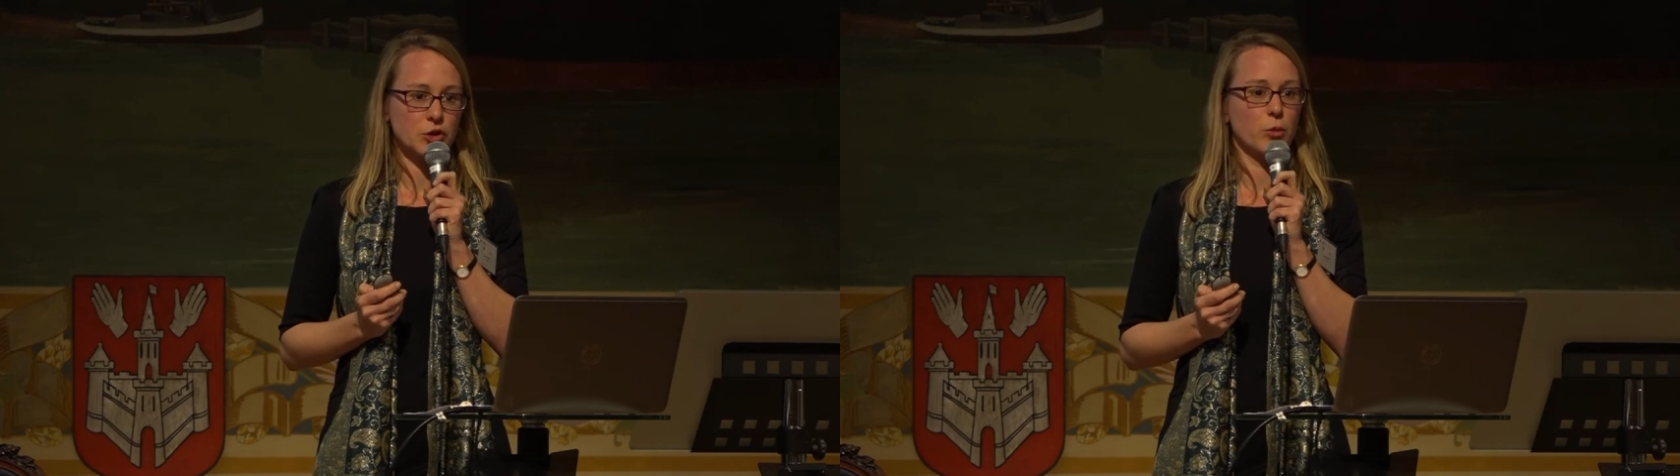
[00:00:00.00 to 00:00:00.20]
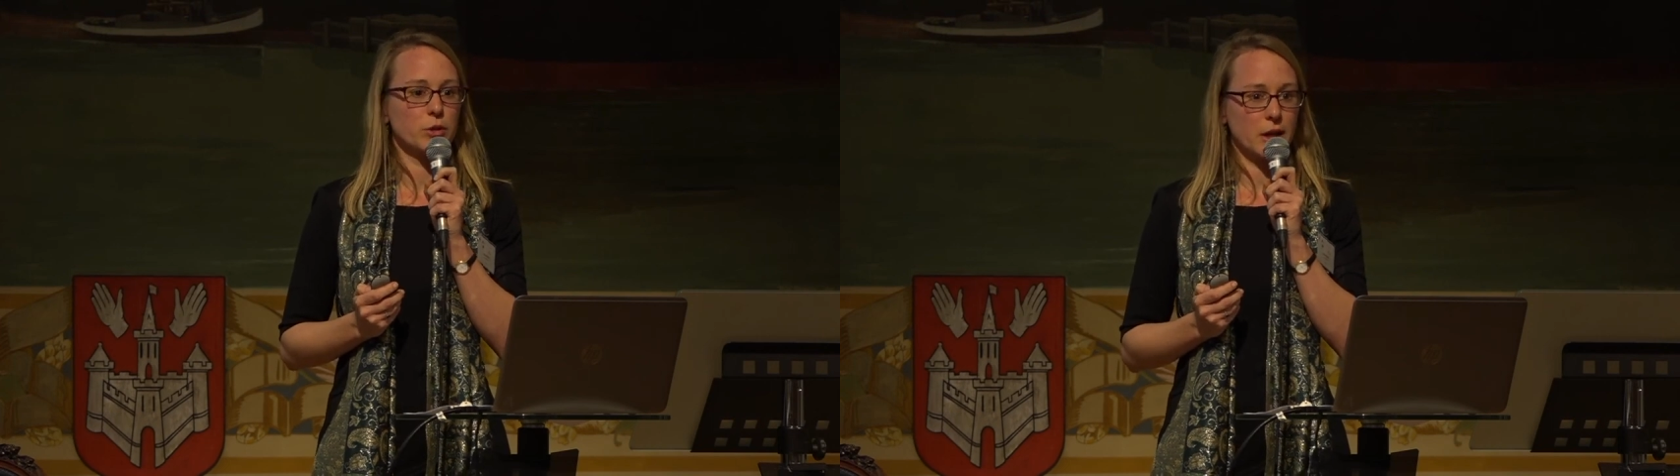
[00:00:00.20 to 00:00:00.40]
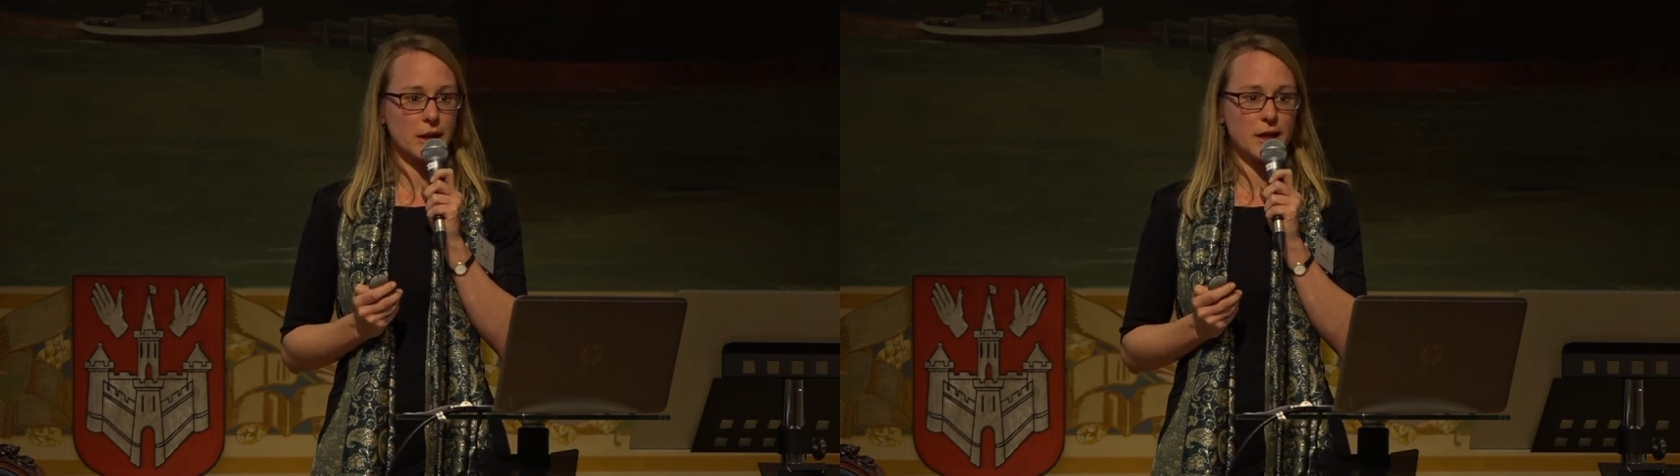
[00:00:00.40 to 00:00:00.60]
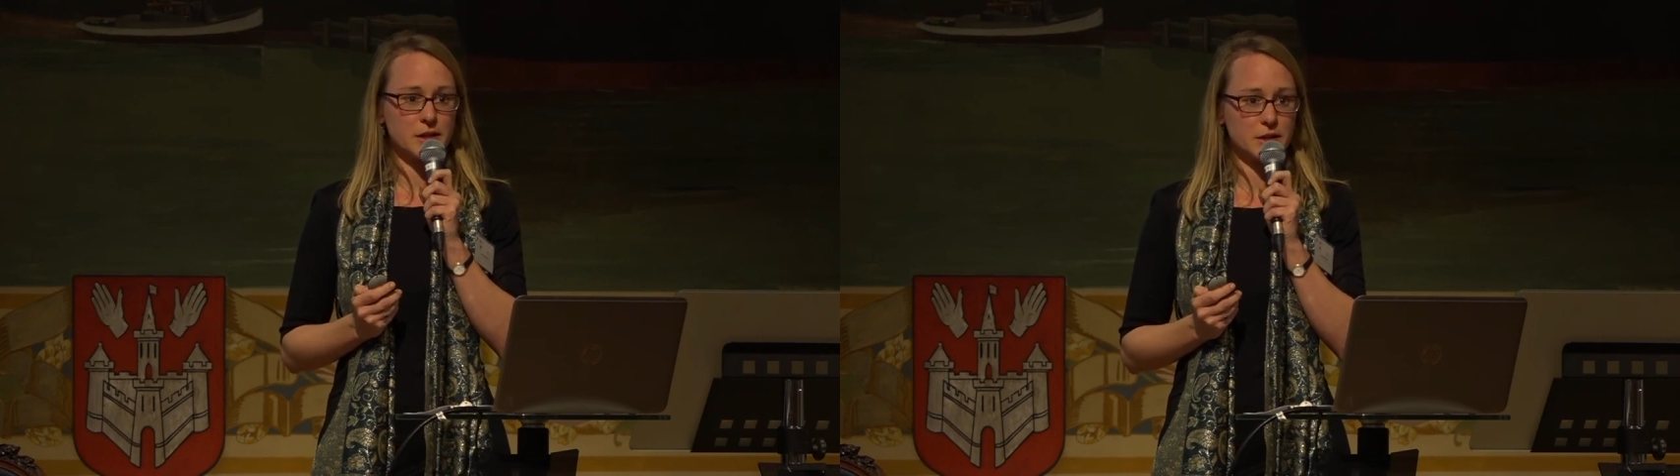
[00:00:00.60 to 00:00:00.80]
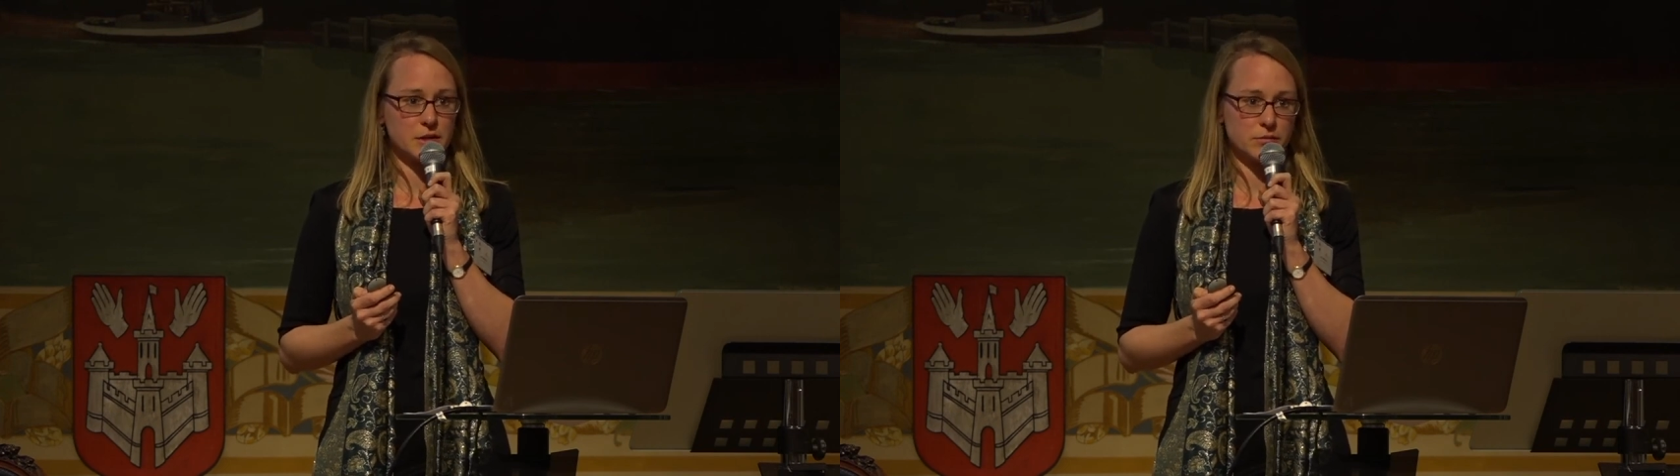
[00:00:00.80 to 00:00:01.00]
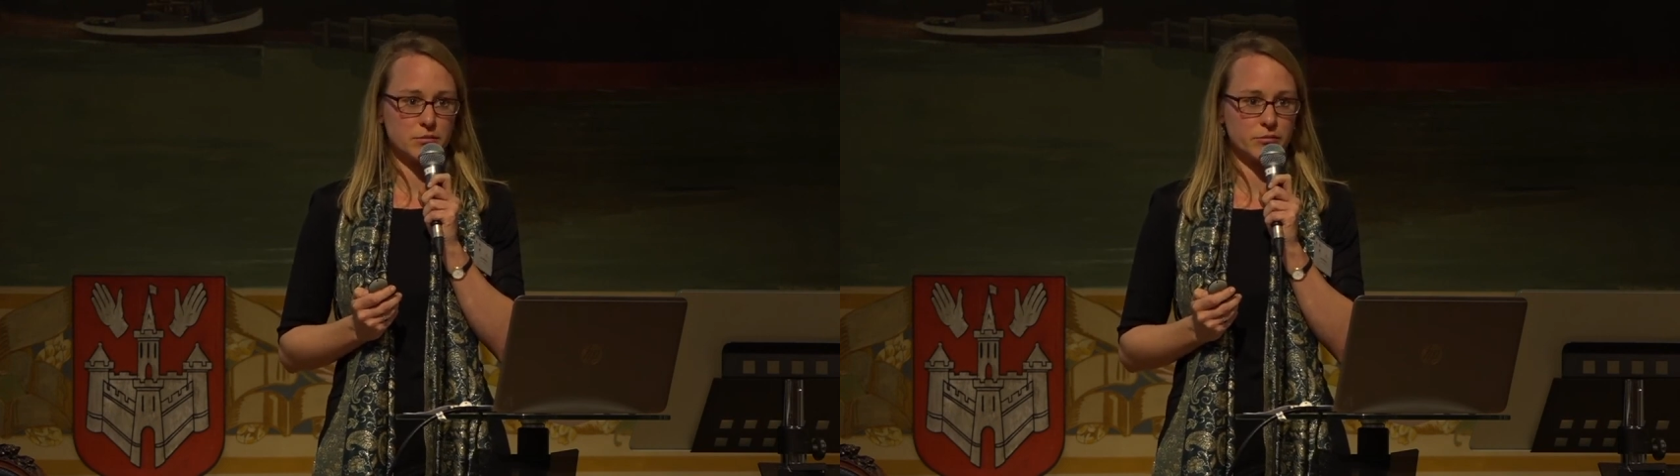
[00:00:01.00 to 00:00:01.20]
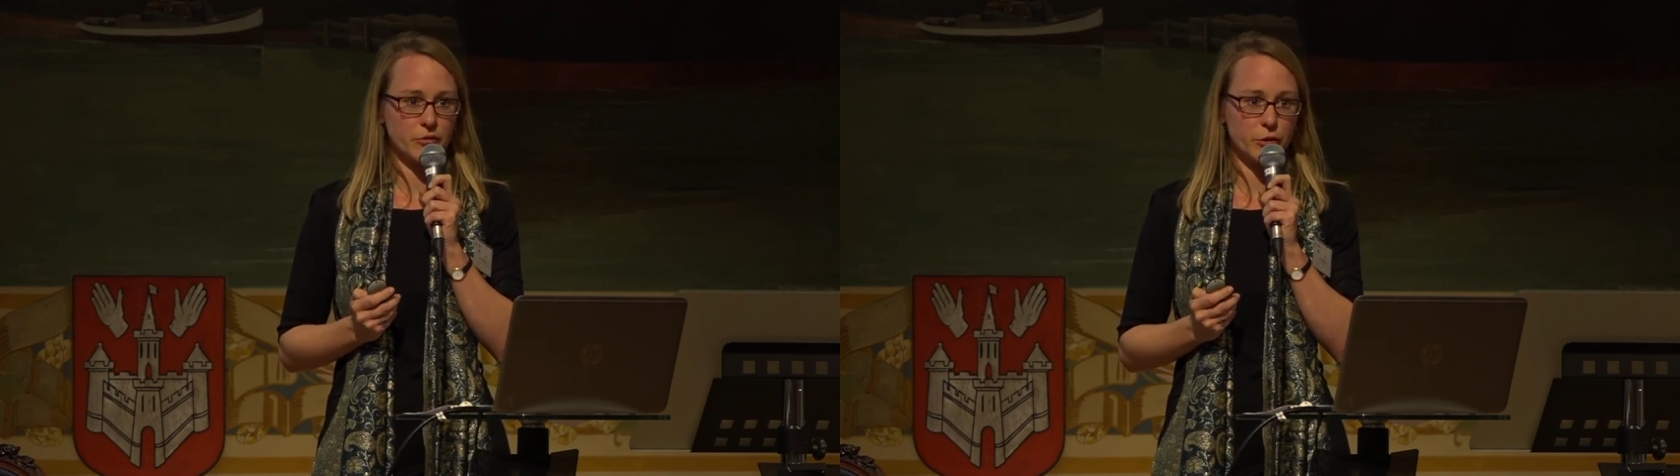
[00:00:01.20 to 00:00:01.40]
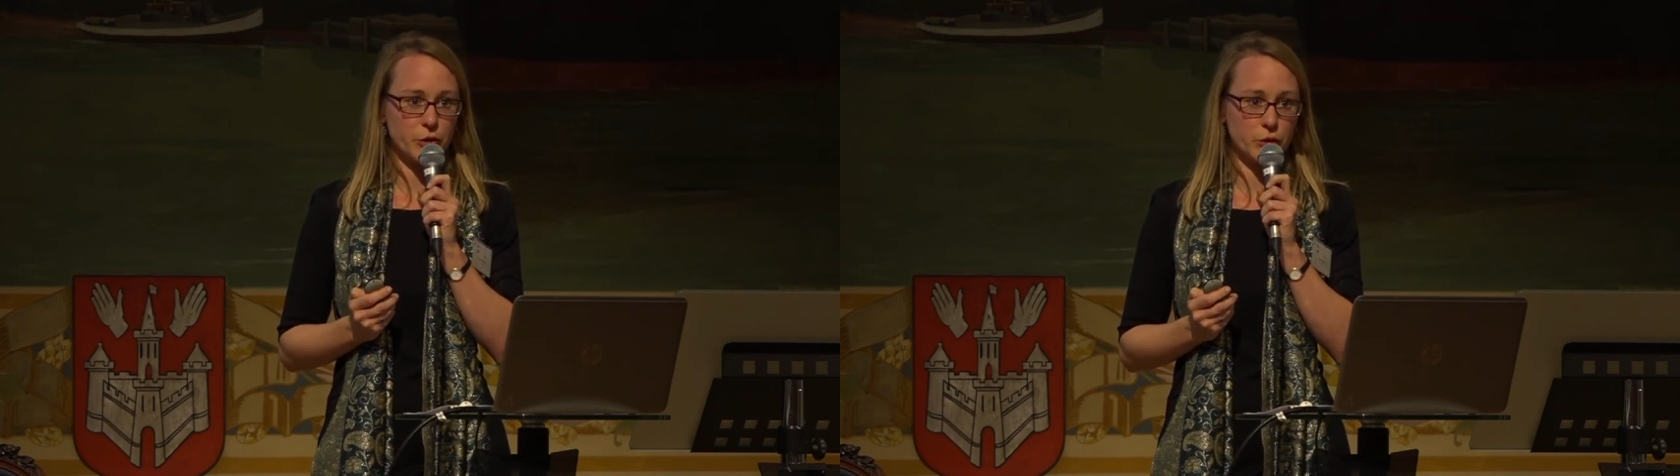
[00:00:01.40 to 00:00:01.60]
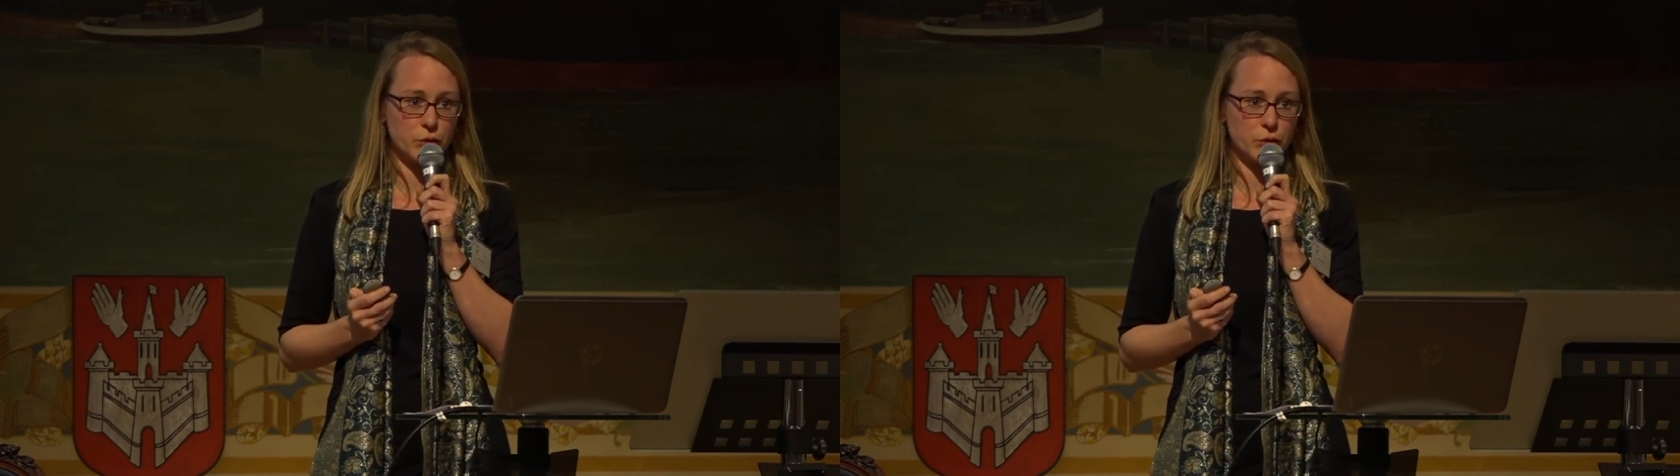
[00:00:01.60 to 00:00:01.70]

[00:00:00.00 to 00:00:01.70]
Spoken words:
German classes for